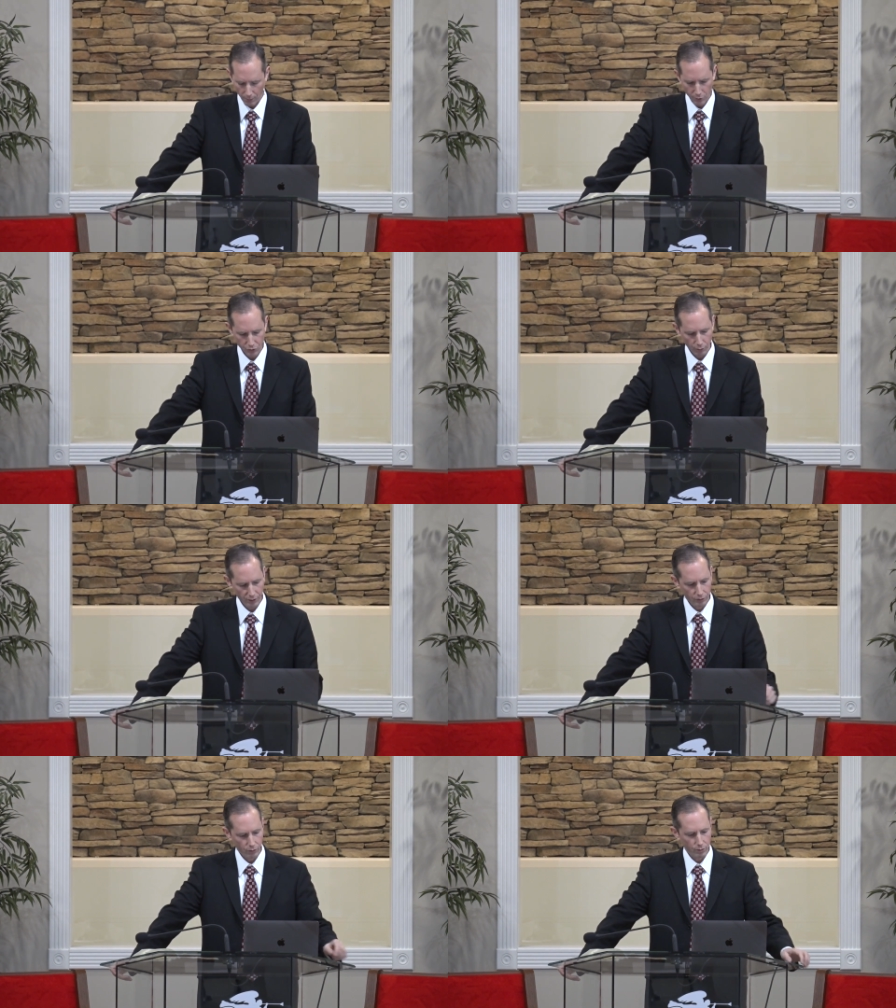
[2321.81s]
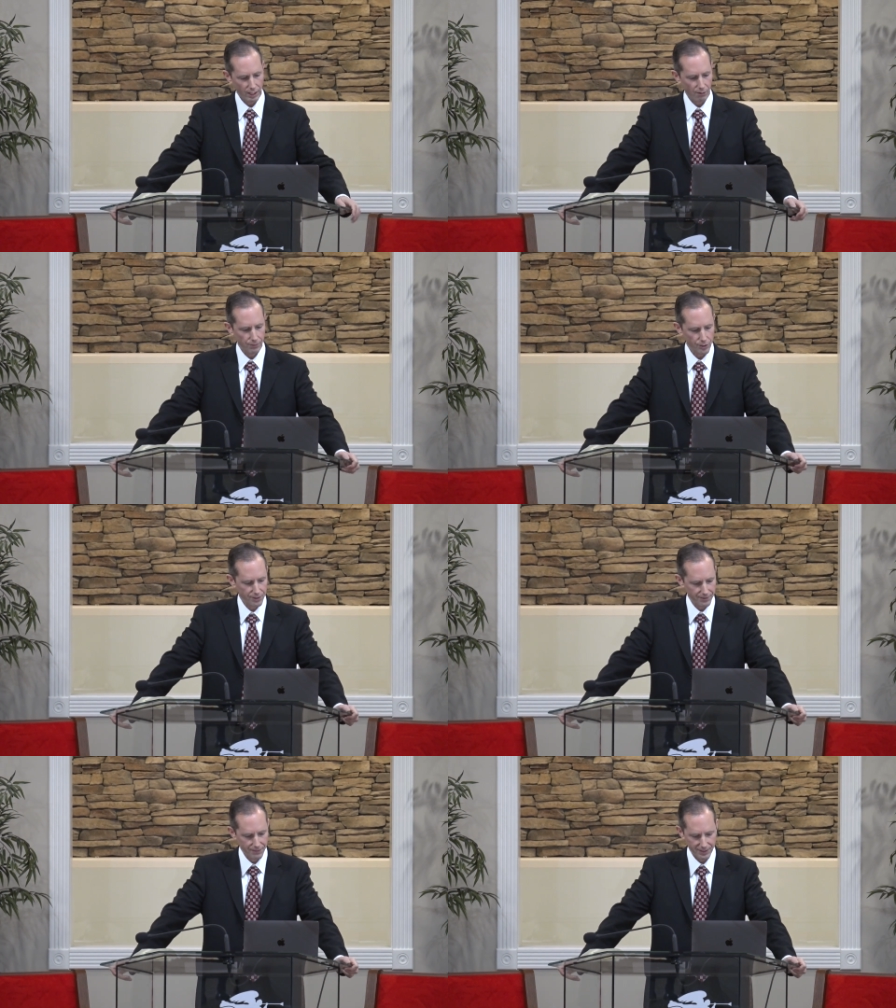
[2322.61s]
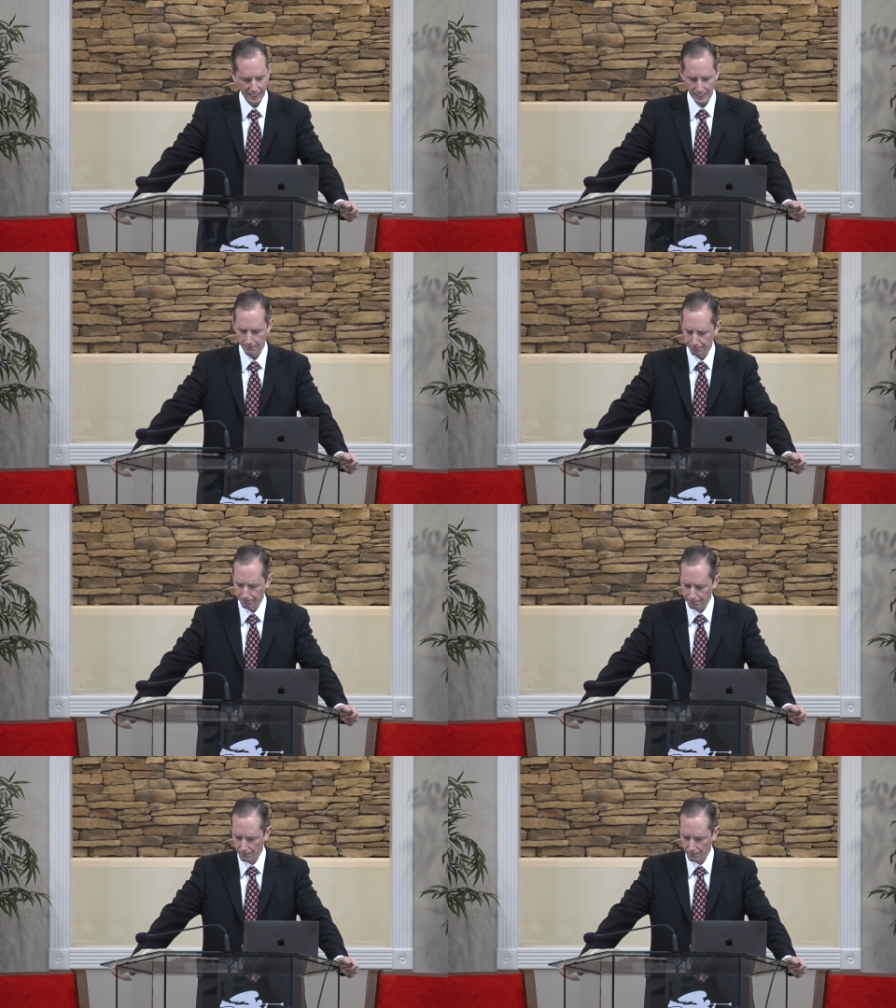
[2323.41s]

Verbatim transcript: Numbers 22, now verse 15.